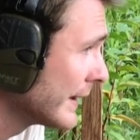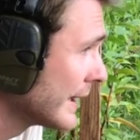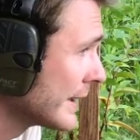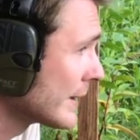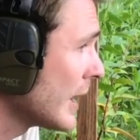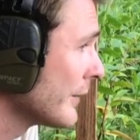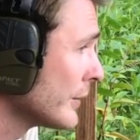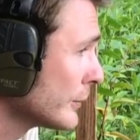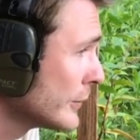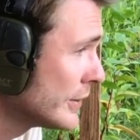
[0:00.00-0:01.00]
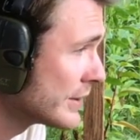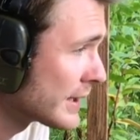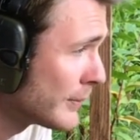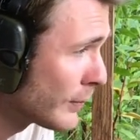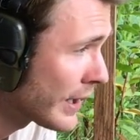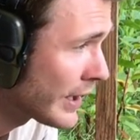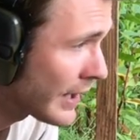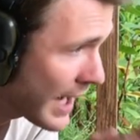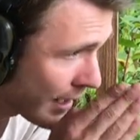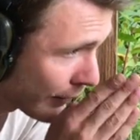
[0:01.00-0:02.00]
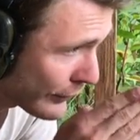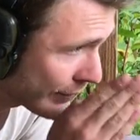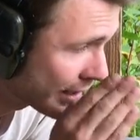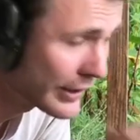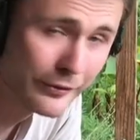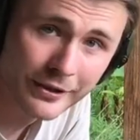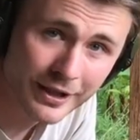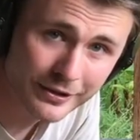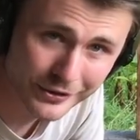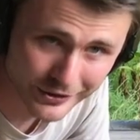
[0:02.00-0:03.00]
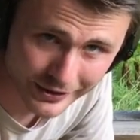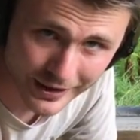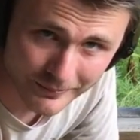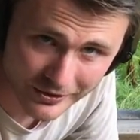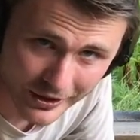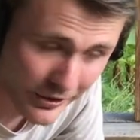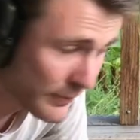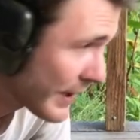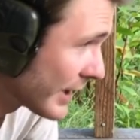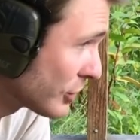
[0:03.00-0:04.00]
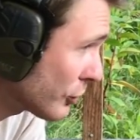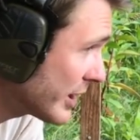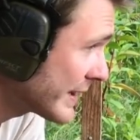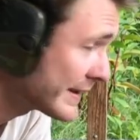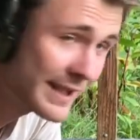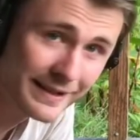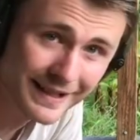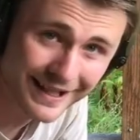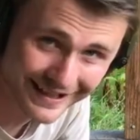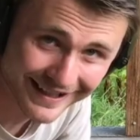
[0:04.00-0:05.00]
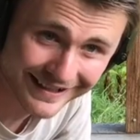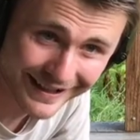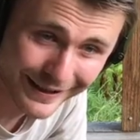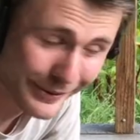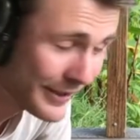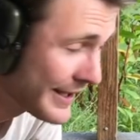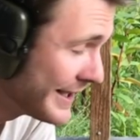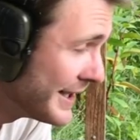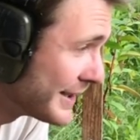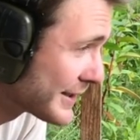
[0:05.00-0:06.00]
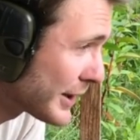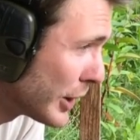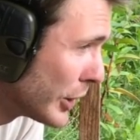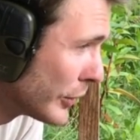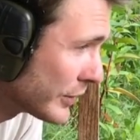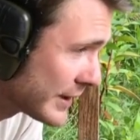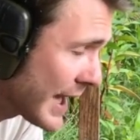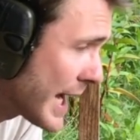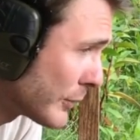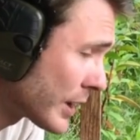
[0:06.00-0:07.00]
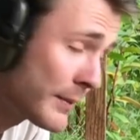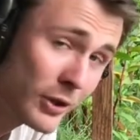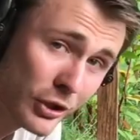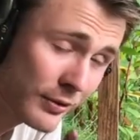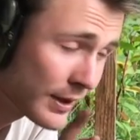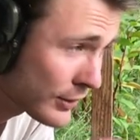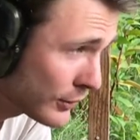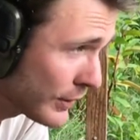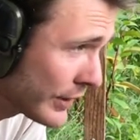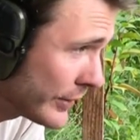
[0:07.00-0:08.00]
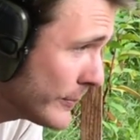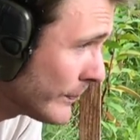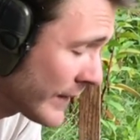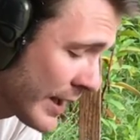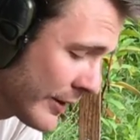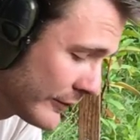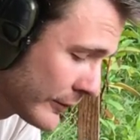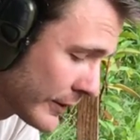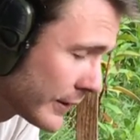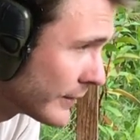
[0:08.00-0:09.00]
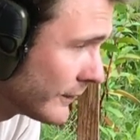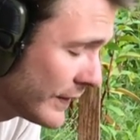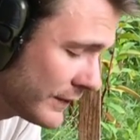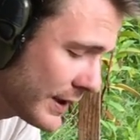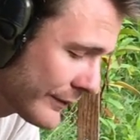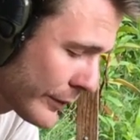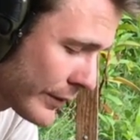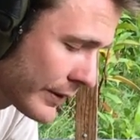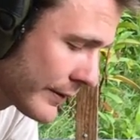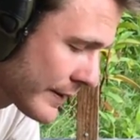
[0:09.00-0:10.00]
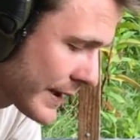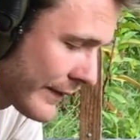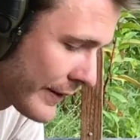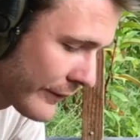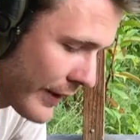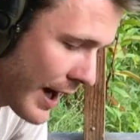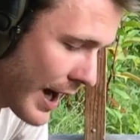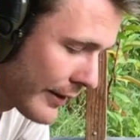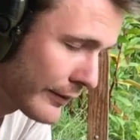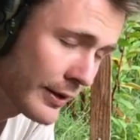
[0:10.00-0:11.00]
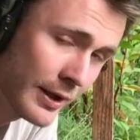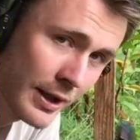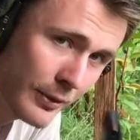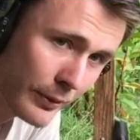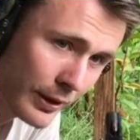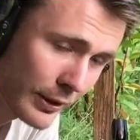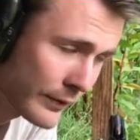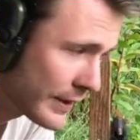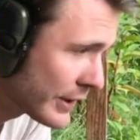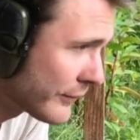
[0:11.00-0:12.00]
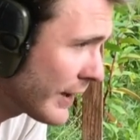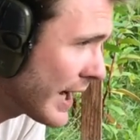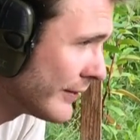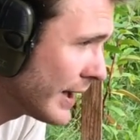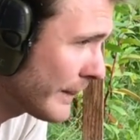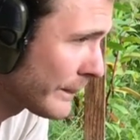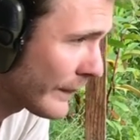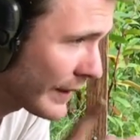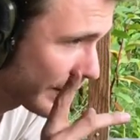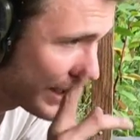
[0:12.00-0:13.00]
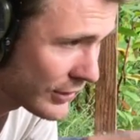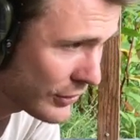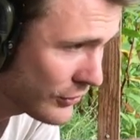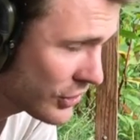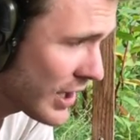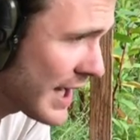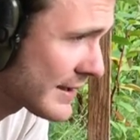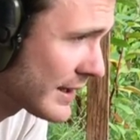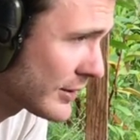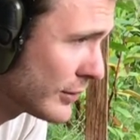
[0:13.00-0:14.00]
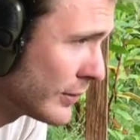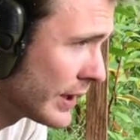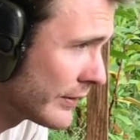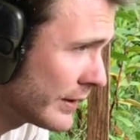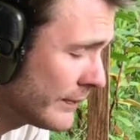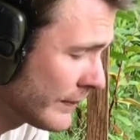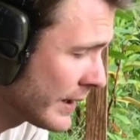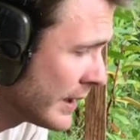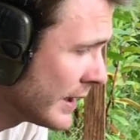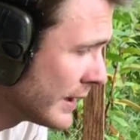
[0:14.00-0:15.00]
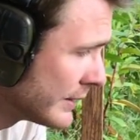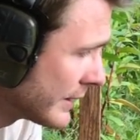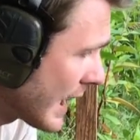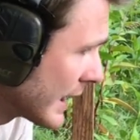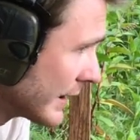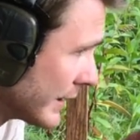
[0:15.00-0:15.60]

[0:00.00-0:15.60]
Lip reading: that is off in the woods somewhere, and the 300 is currently obscured by a tree that needs to get cut down. So today we're going to be shooting at 200, 450, and 475. We're going to load these 5 up and take 2 shots at 200, dial